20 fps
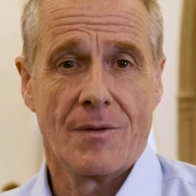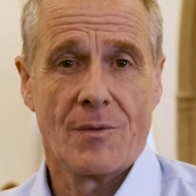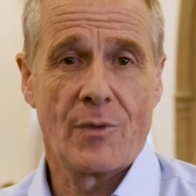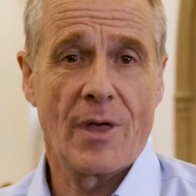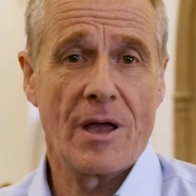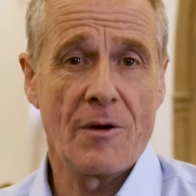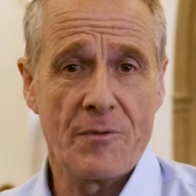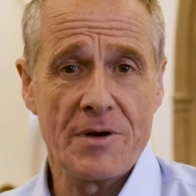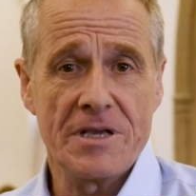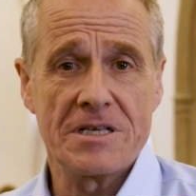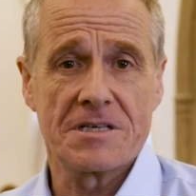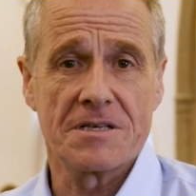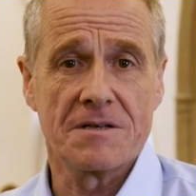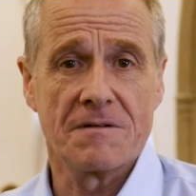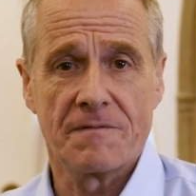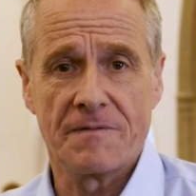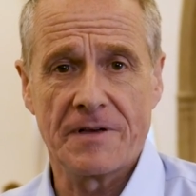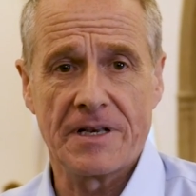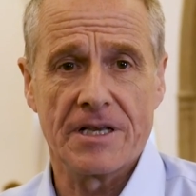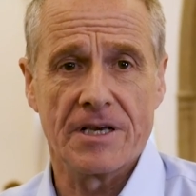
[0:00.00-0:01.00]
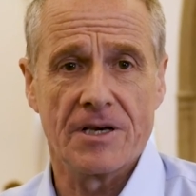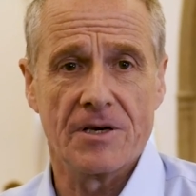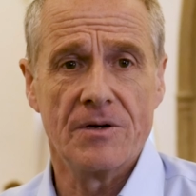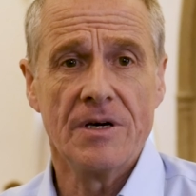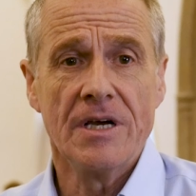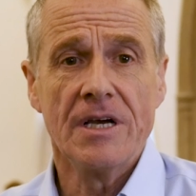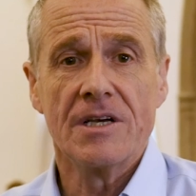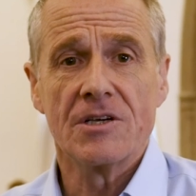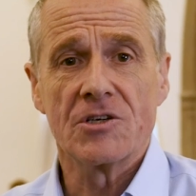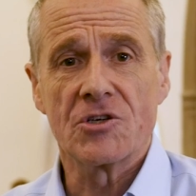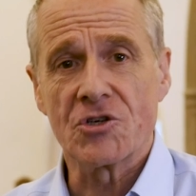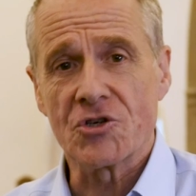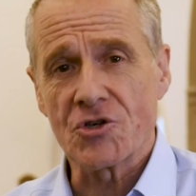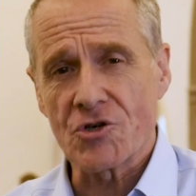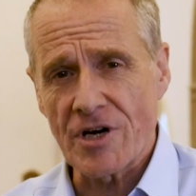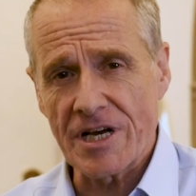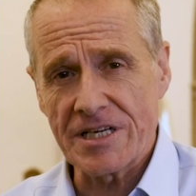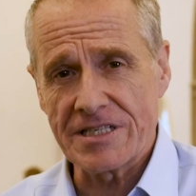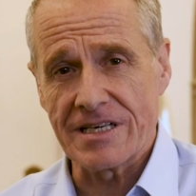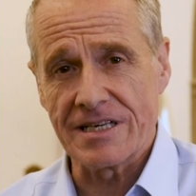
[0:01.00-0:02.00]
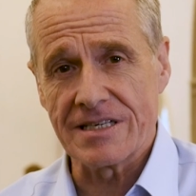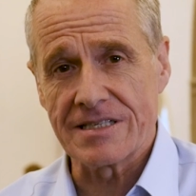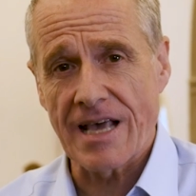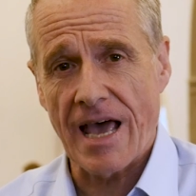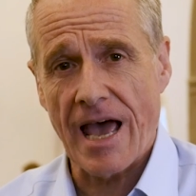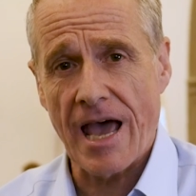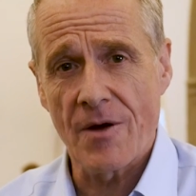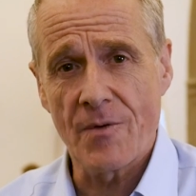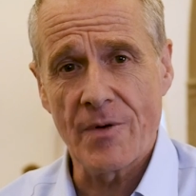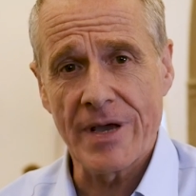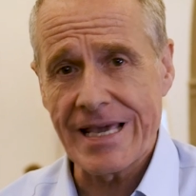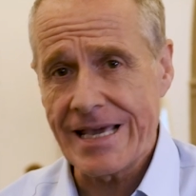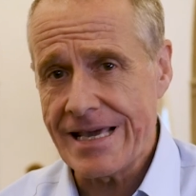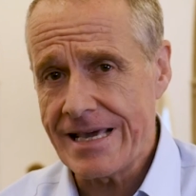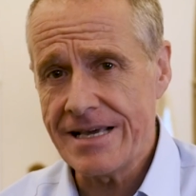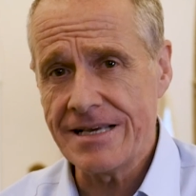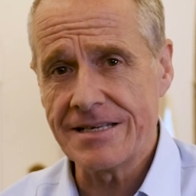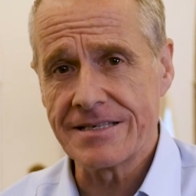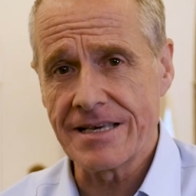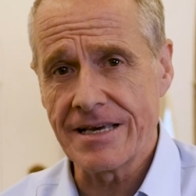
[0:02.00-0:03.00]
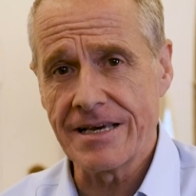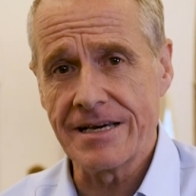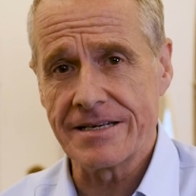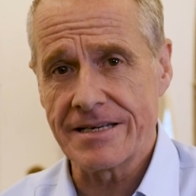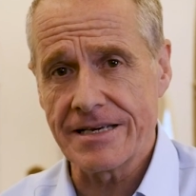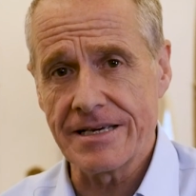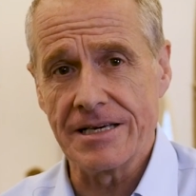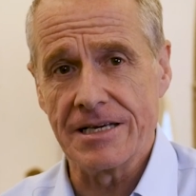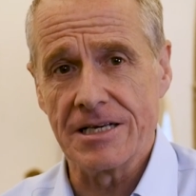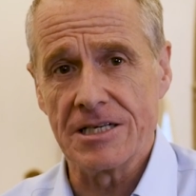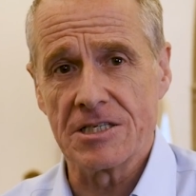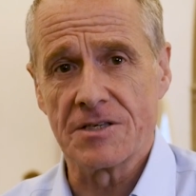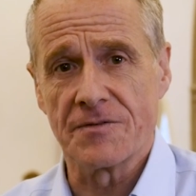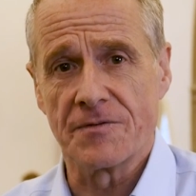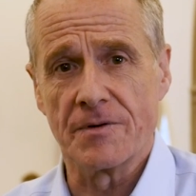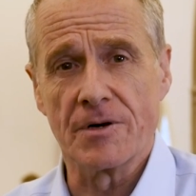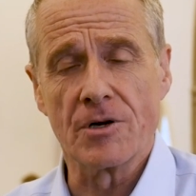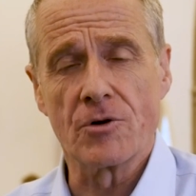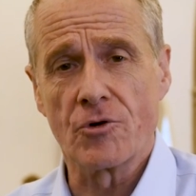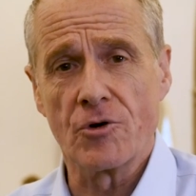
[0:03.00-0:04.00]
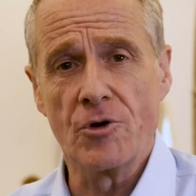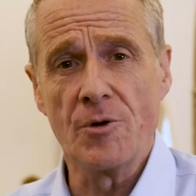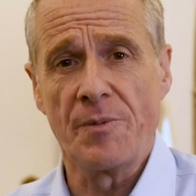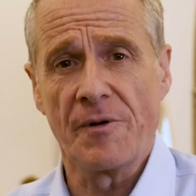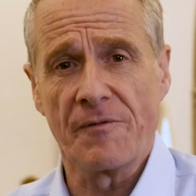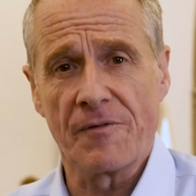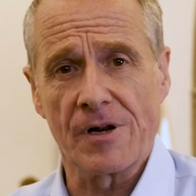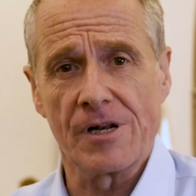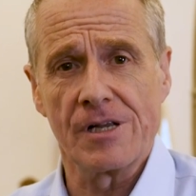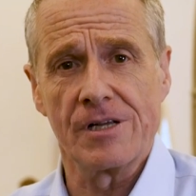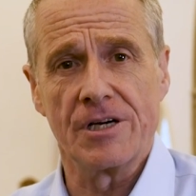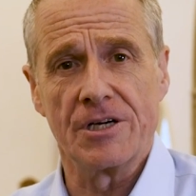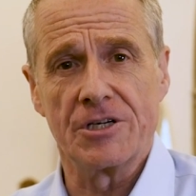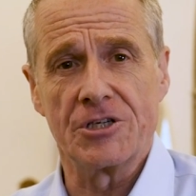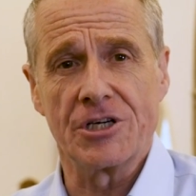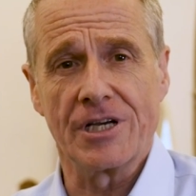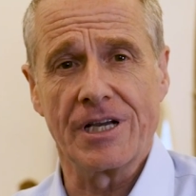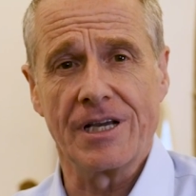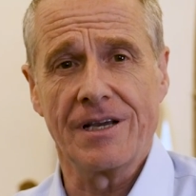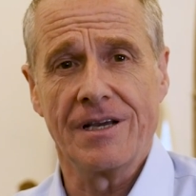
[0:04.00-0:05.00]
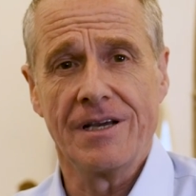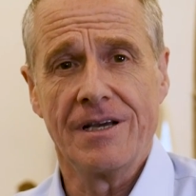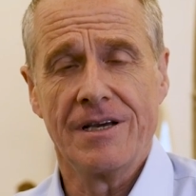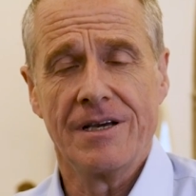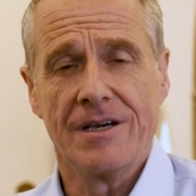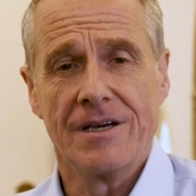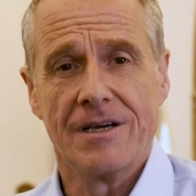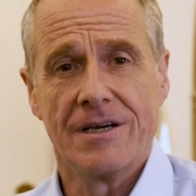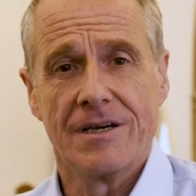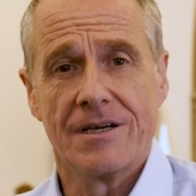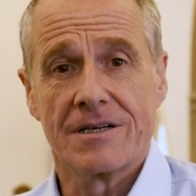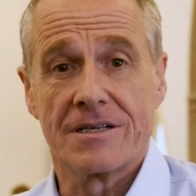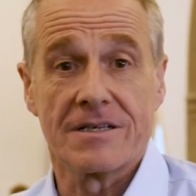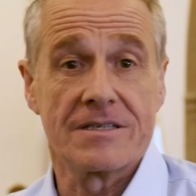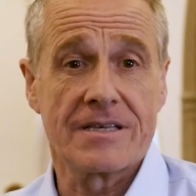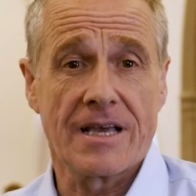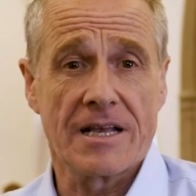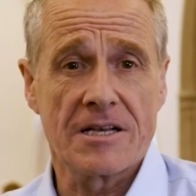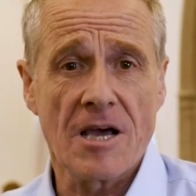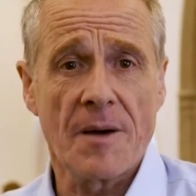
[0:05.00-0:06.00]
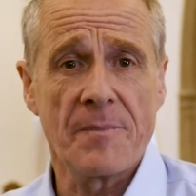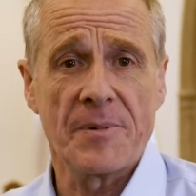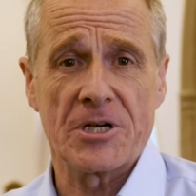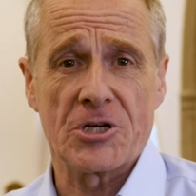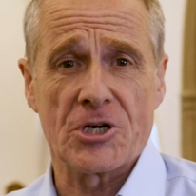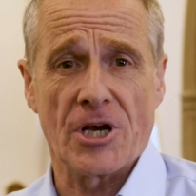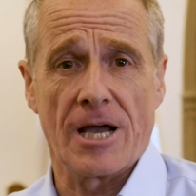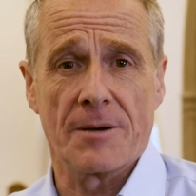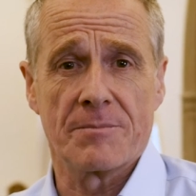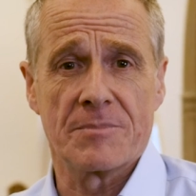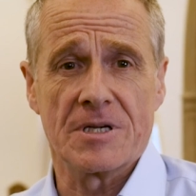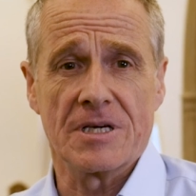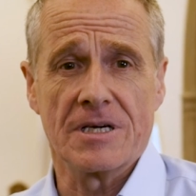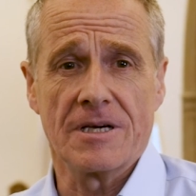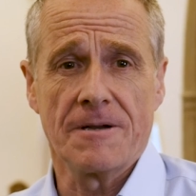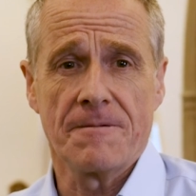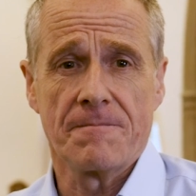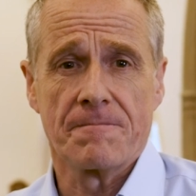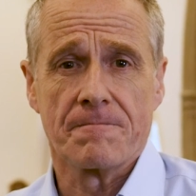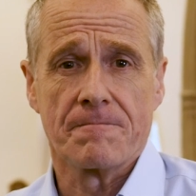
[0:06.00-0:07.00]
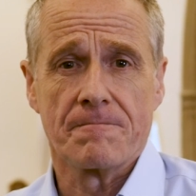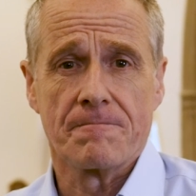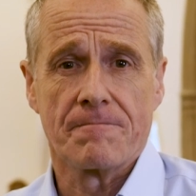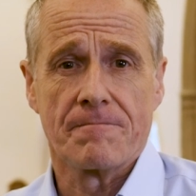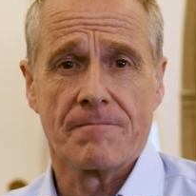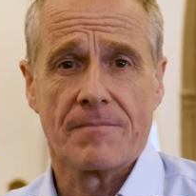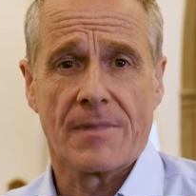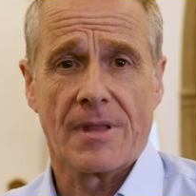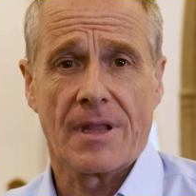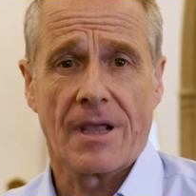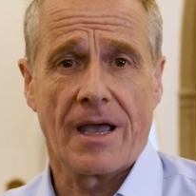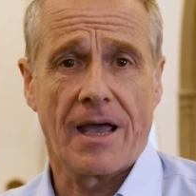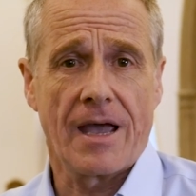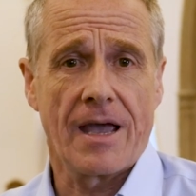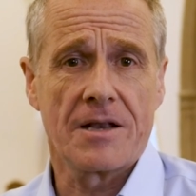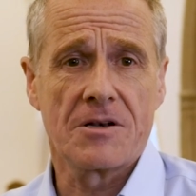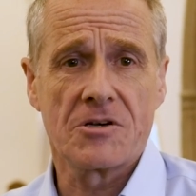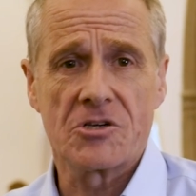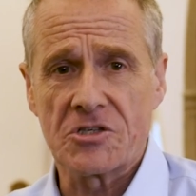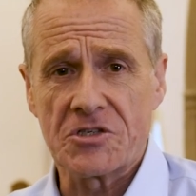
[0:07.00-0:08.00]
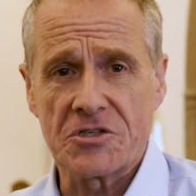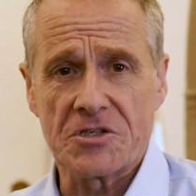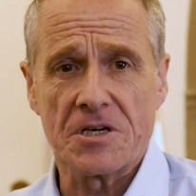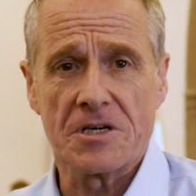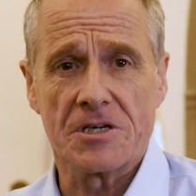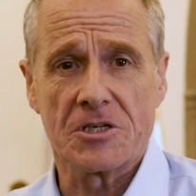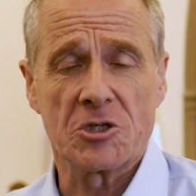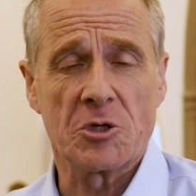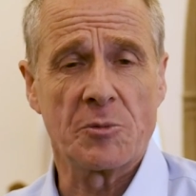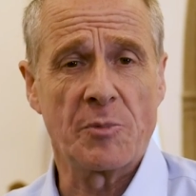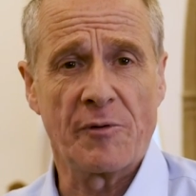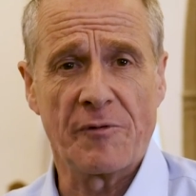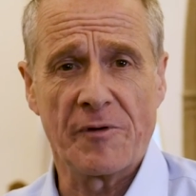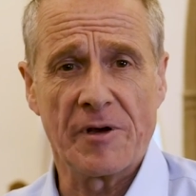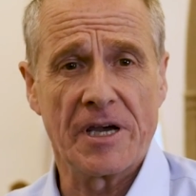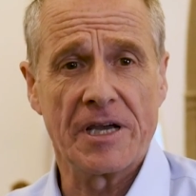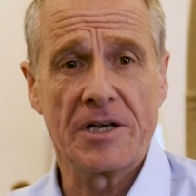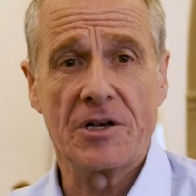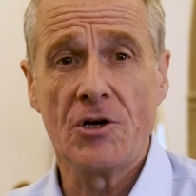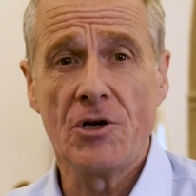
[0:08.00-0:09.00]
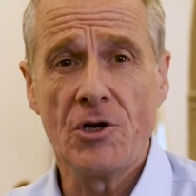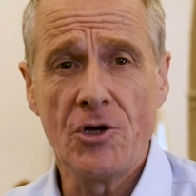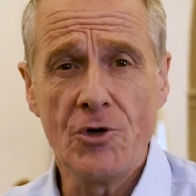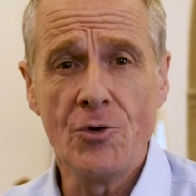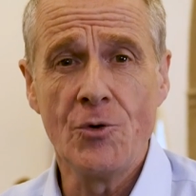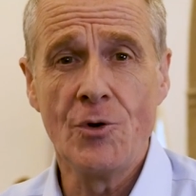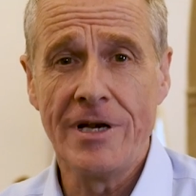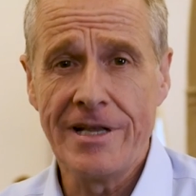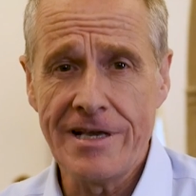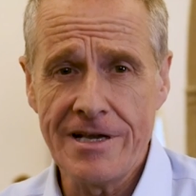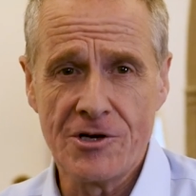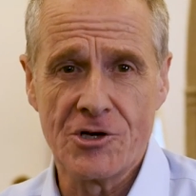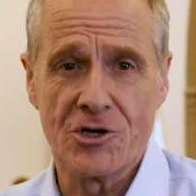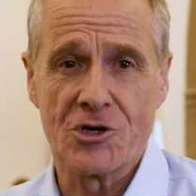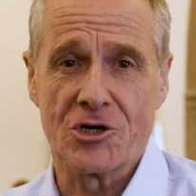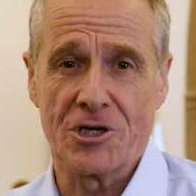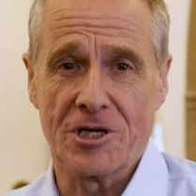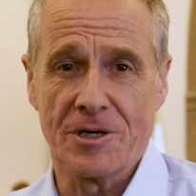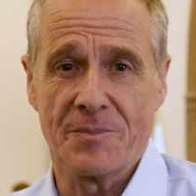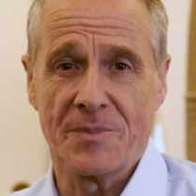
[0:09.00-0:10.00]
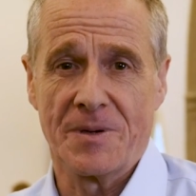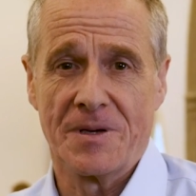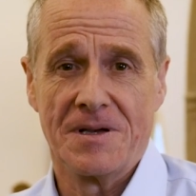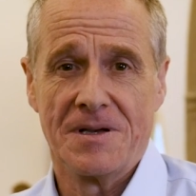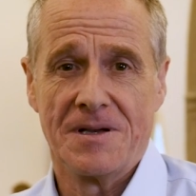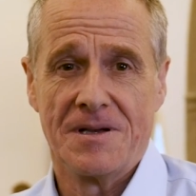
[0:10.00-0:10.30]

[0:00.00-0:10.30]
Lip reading: Their recent video stresses how easy it is for a group of clergy to set up a chapter and to start to provide new leadership